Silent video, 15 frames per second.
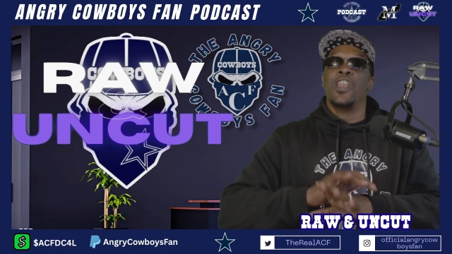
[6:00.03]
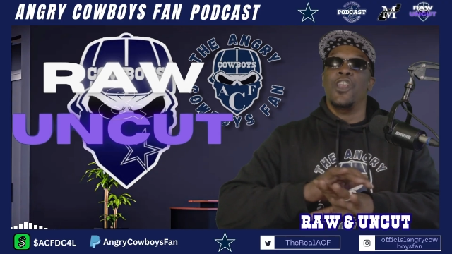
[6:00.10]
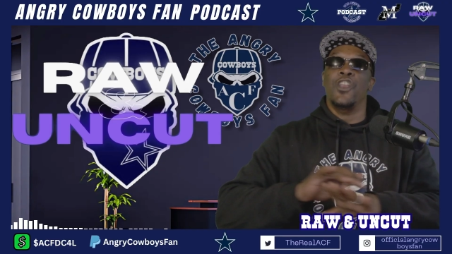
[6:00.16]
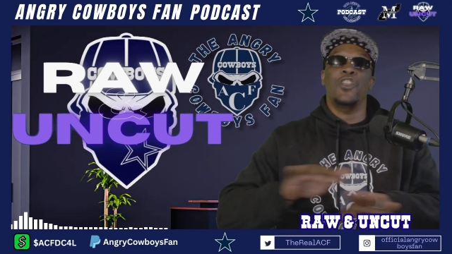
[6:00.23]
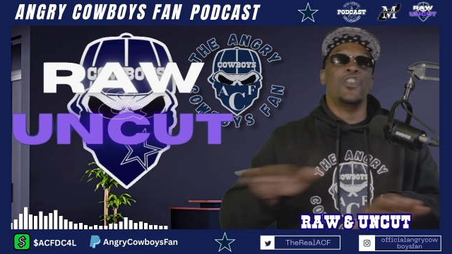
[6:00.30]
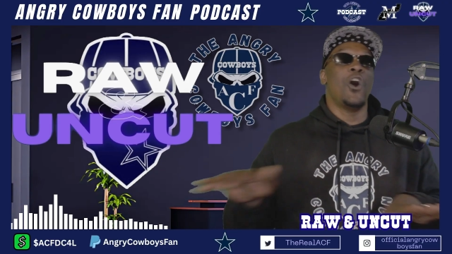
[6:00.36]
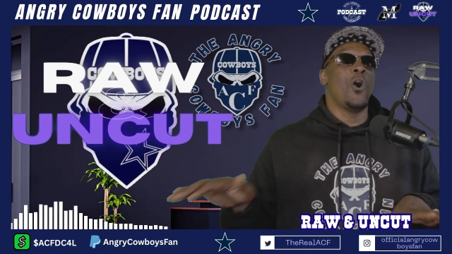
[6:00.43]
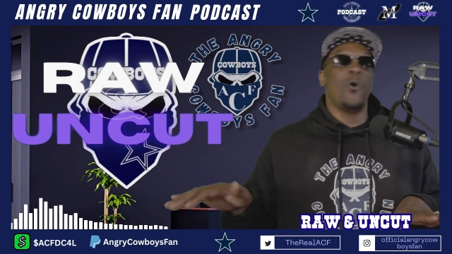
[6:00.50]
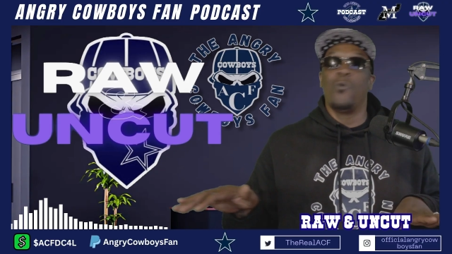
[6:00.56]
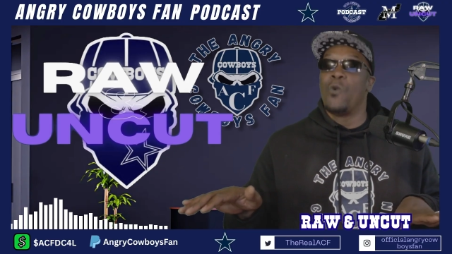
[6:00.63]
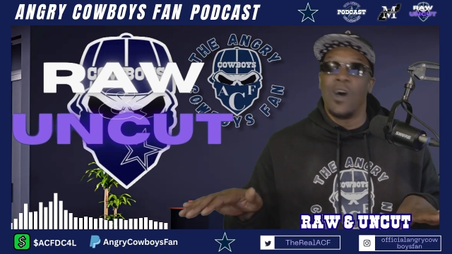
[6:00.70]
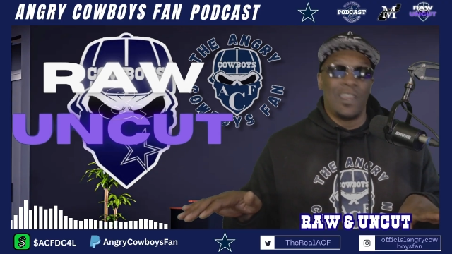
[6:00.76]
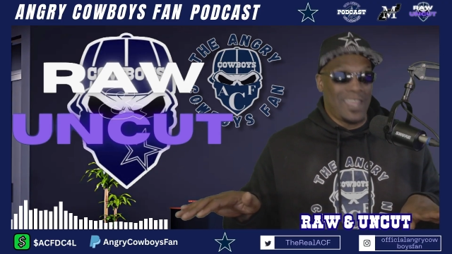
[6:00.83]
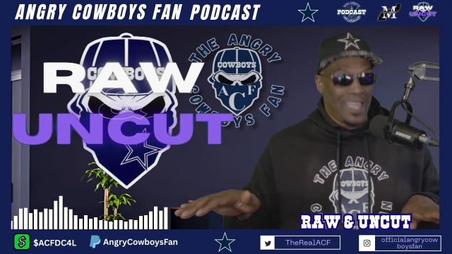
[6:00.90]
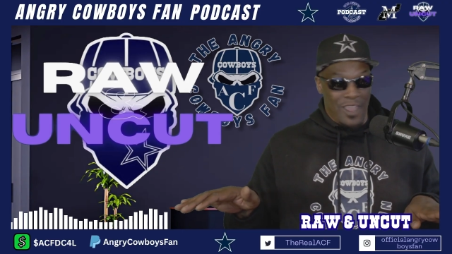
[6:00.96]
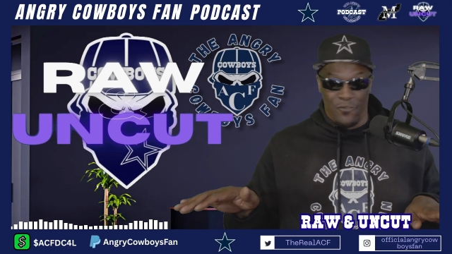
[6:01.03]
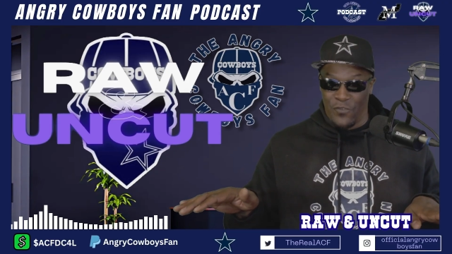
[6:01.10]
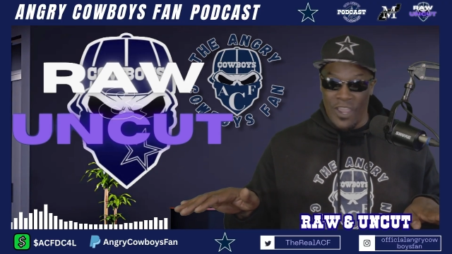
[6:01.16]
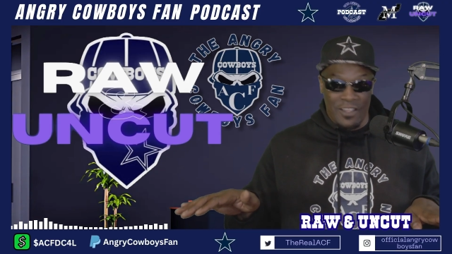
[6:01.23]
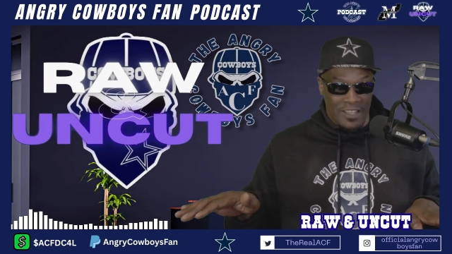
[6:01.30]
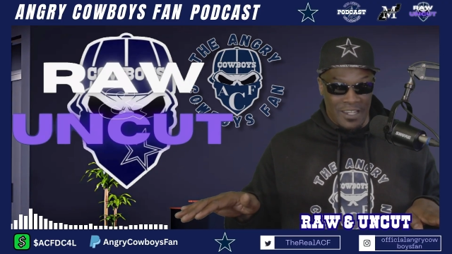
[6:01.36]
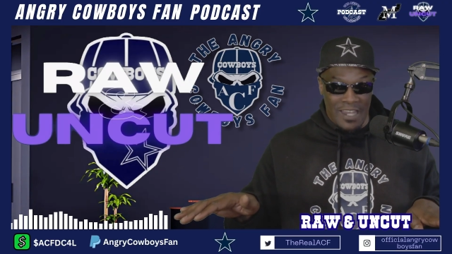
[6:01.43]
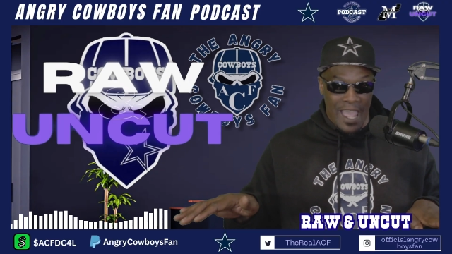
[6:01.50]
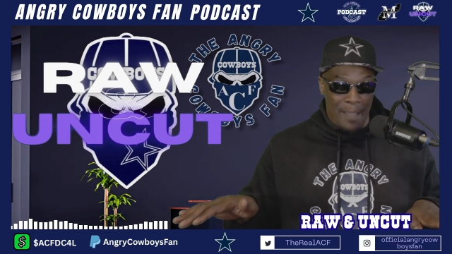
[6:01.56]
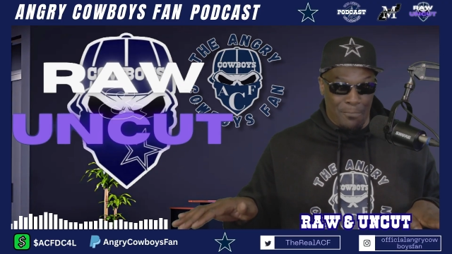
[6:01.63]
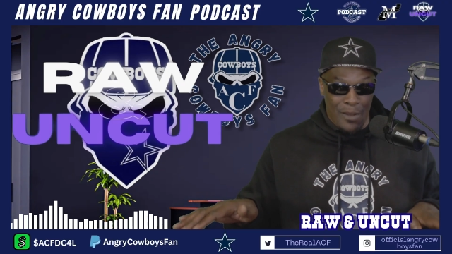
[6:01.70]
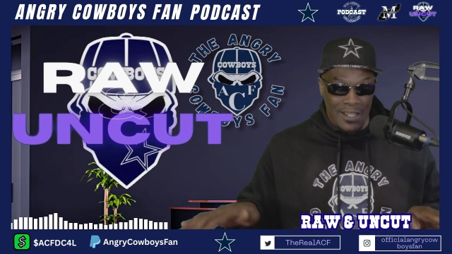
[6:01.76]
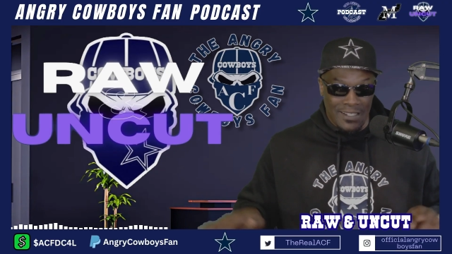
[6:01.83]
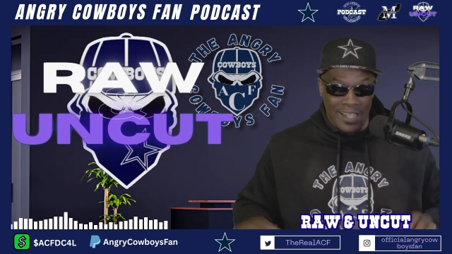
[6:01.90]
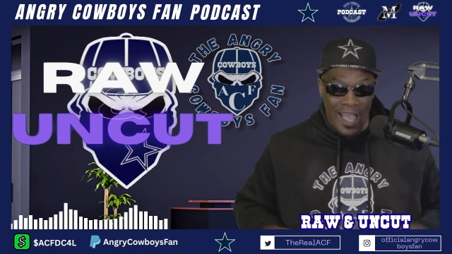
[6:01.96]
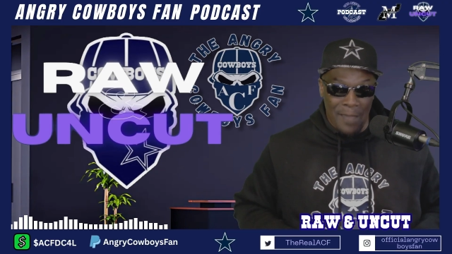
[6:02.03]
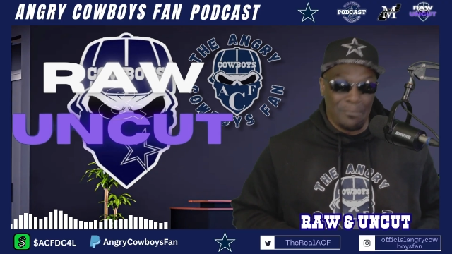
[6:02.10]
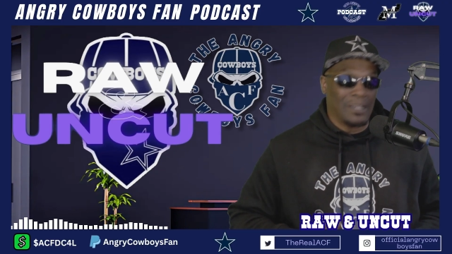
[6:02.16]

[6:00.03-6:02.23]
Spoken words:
no one had faith in Dak Prescott,